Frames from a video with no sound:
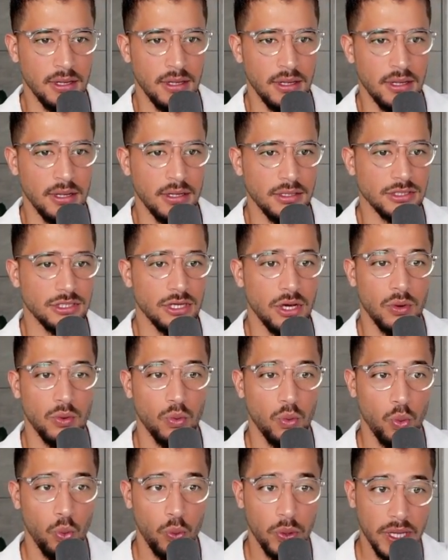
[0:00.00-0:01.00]
So
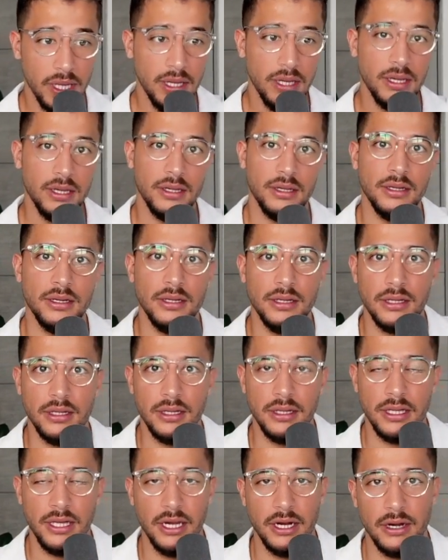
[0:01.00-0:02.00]
we
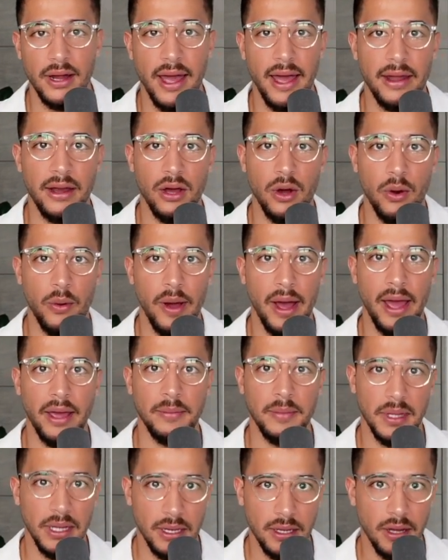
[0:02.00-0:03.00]
here at OI
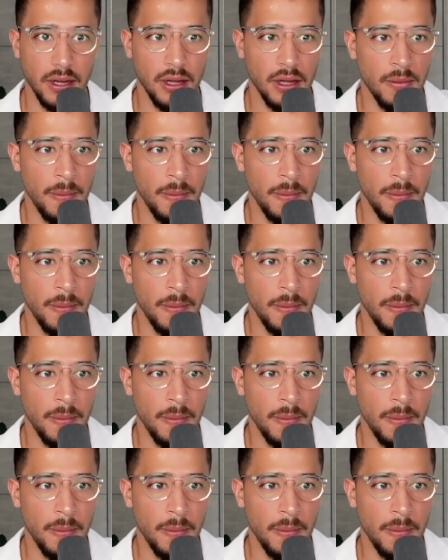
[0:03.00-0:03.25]
Media,